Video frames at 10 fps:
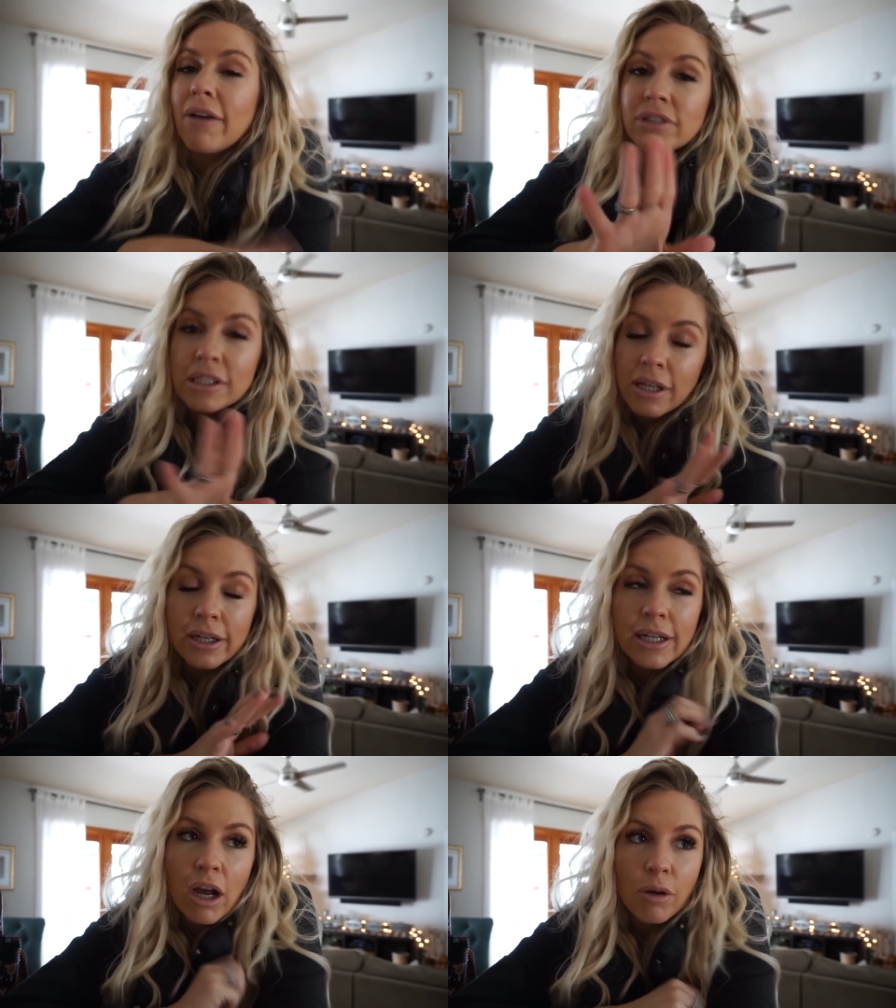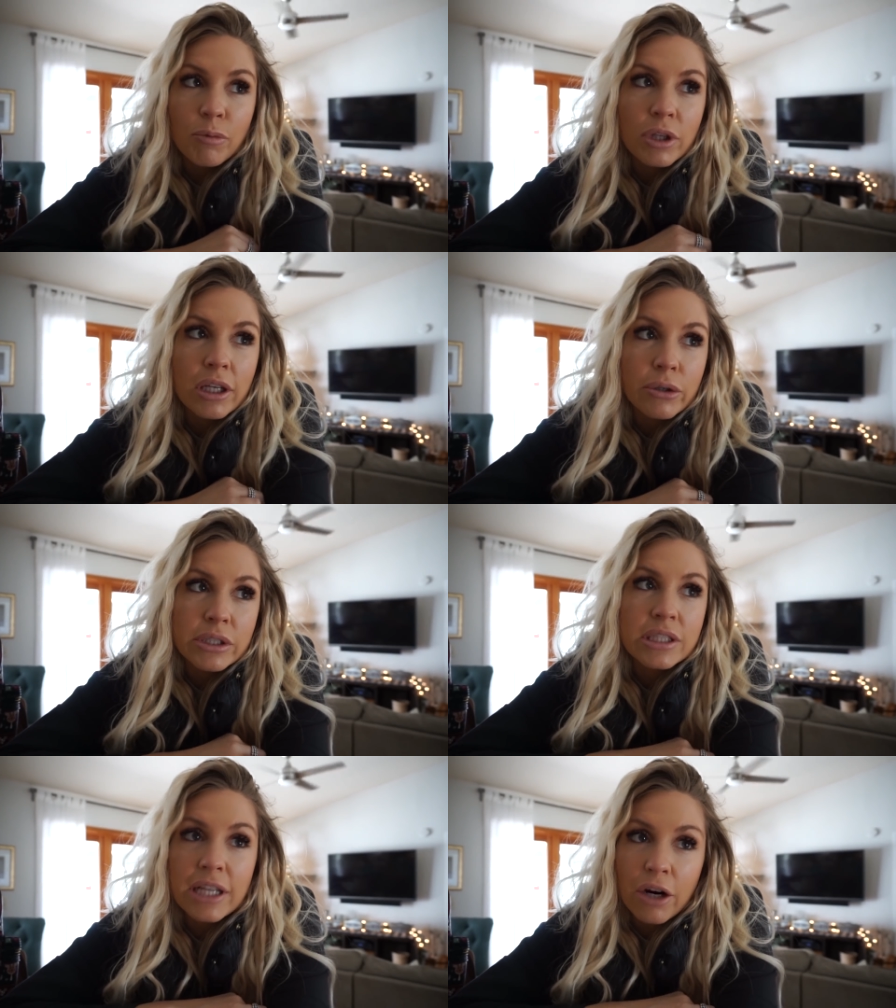haven't decided how I'm really going
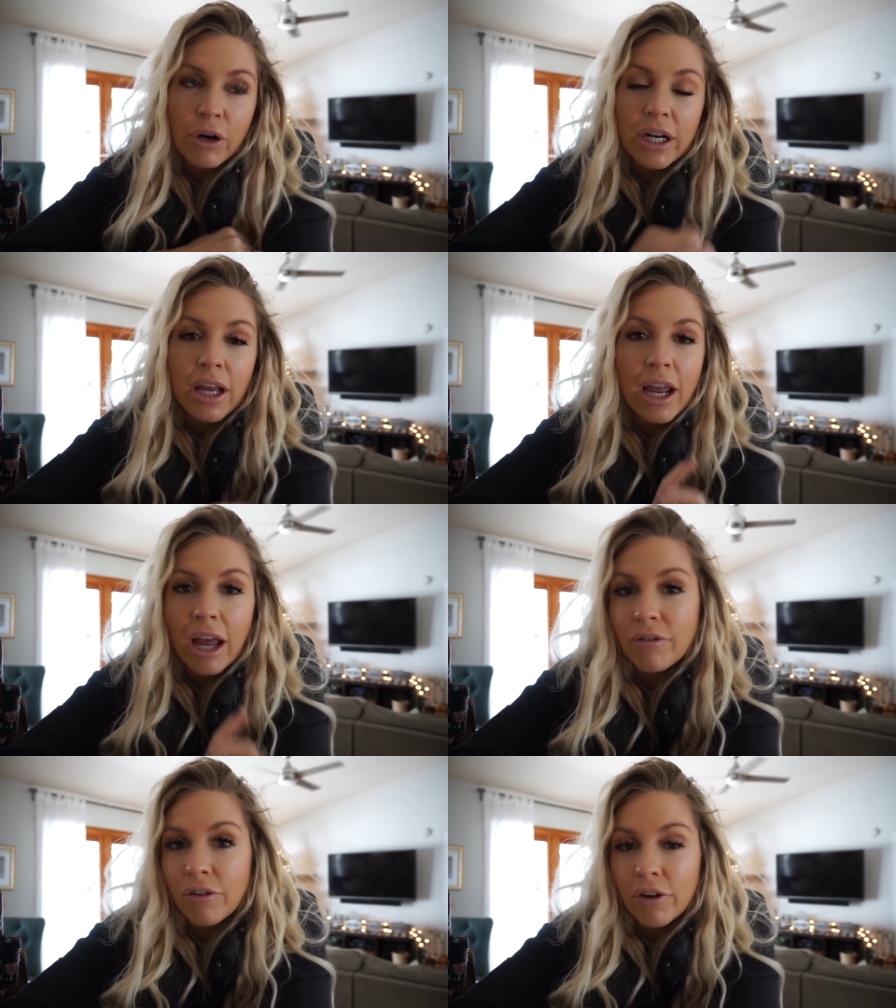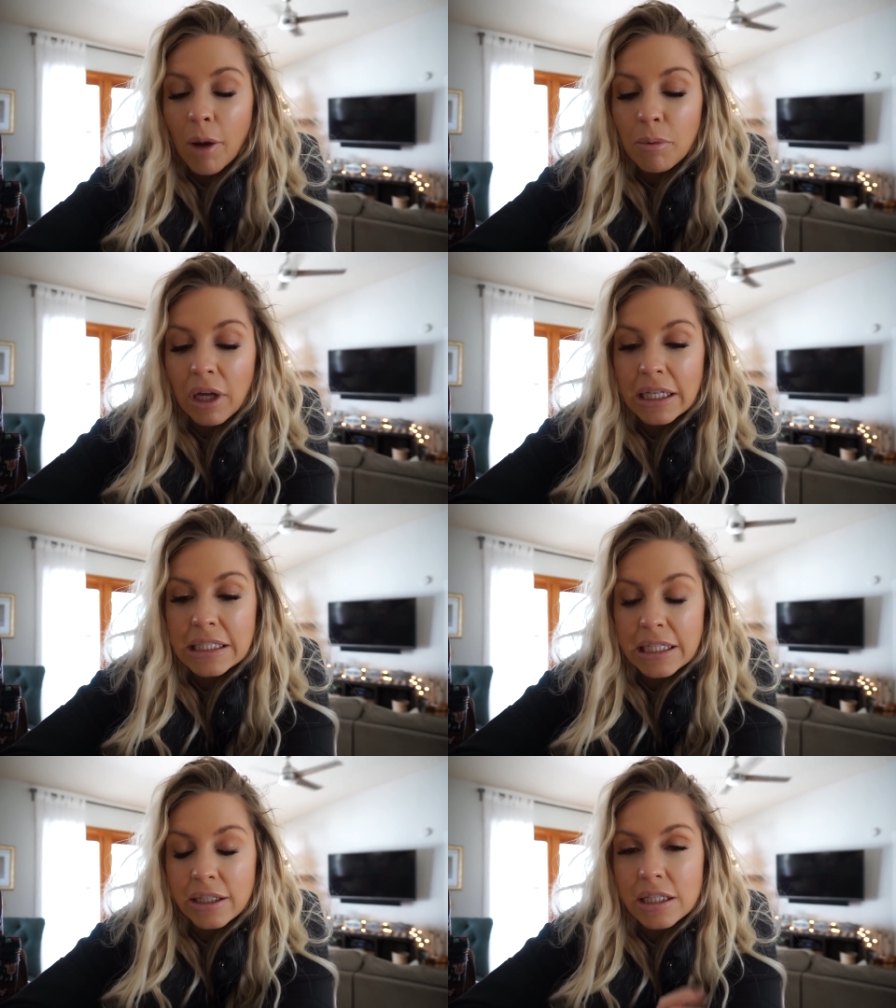to decorate it. I have a couple
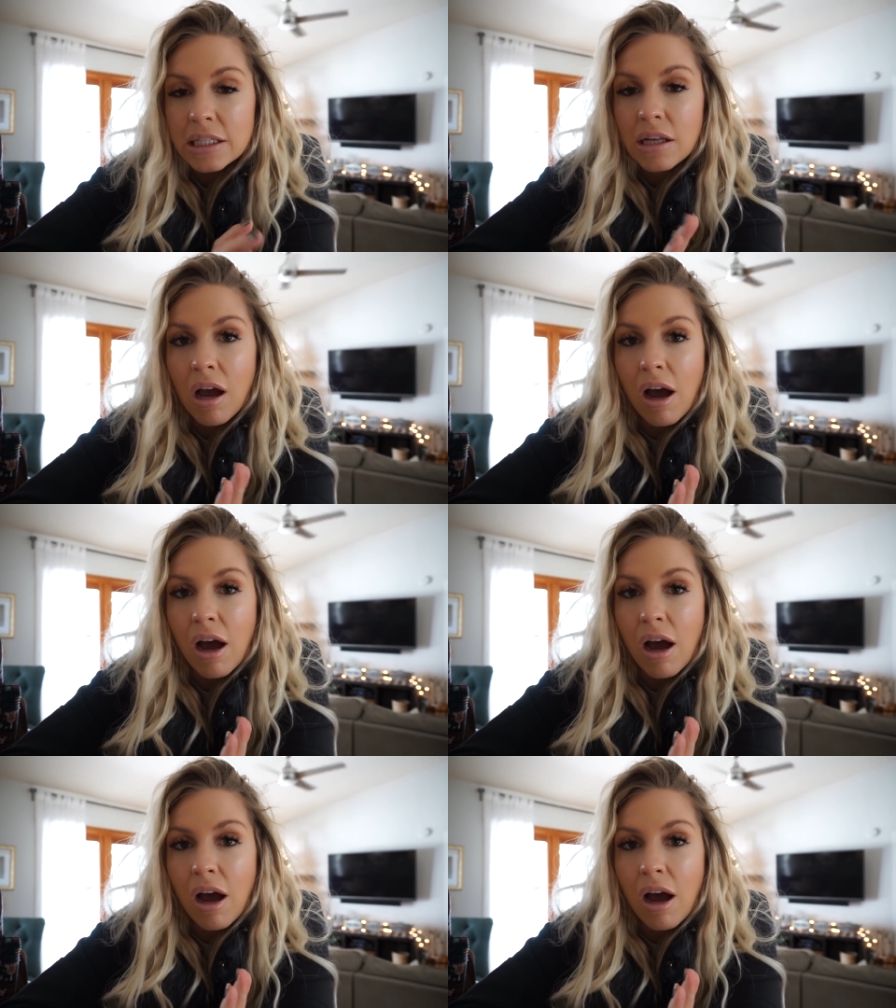ideas.